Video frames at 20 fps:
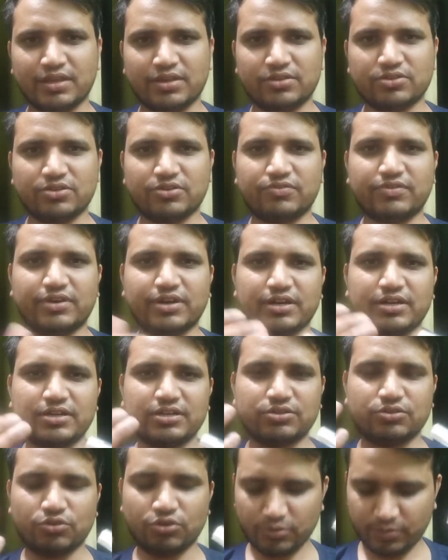So if that
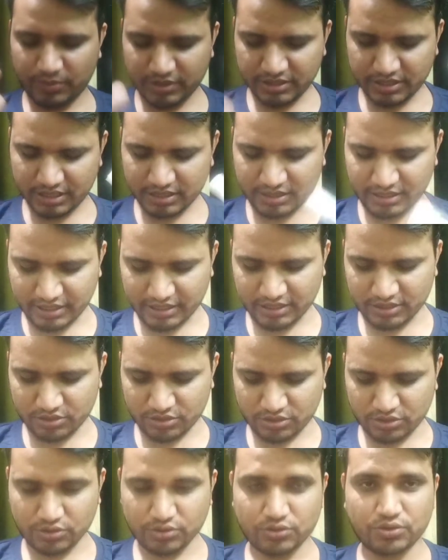is not present, then
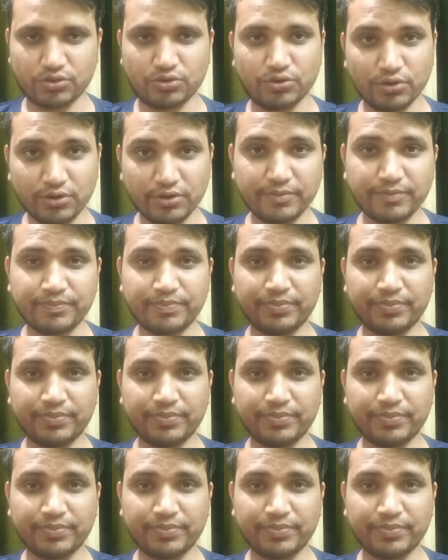it's good.